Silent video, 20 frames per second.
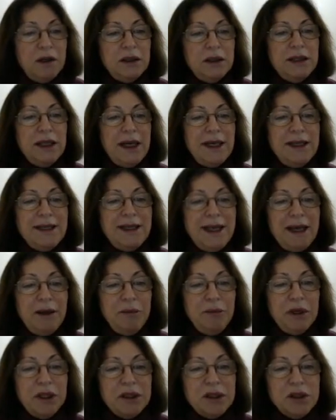
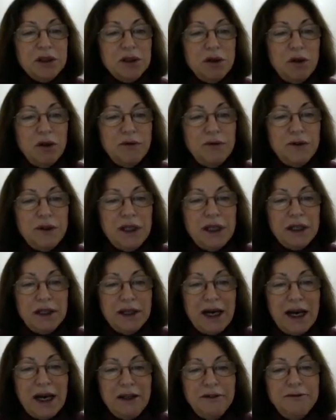dynamics of the
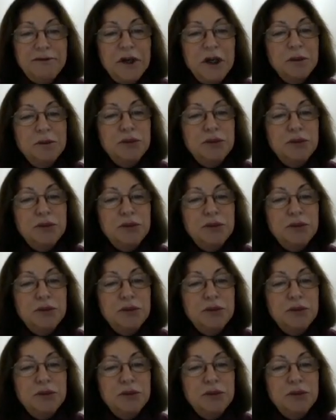life